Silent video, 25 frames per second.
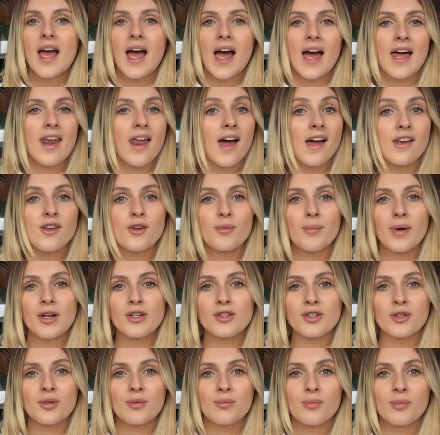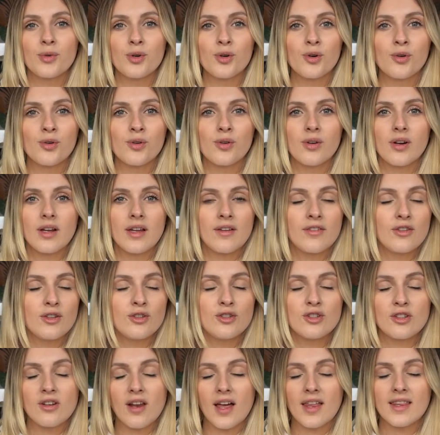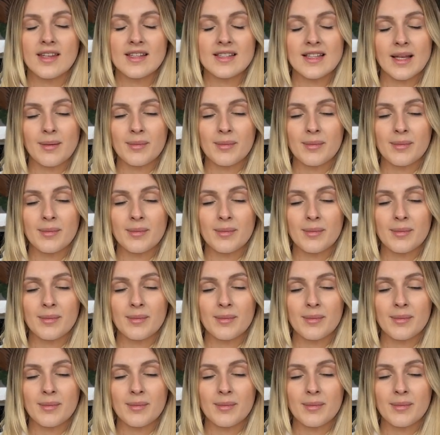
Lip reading: And I don't mind doing more. If you do like this,